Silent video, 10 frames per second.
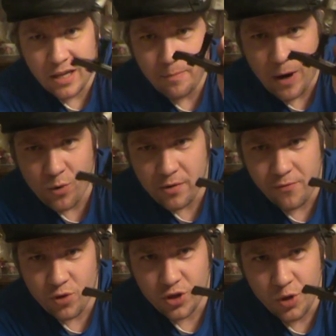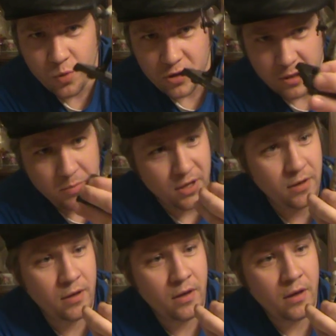to like Power of the Force 2 or something.
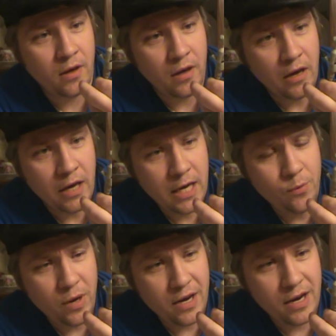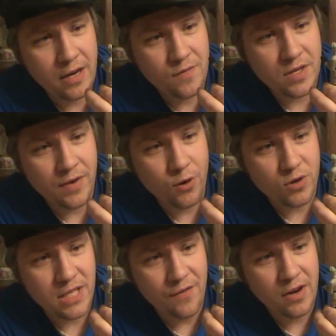Anyway, I'm going to give this figure
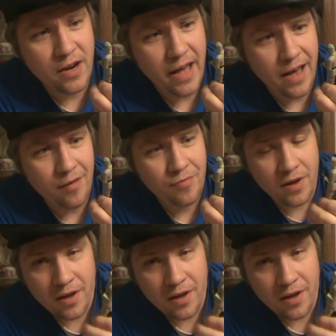a 7.5.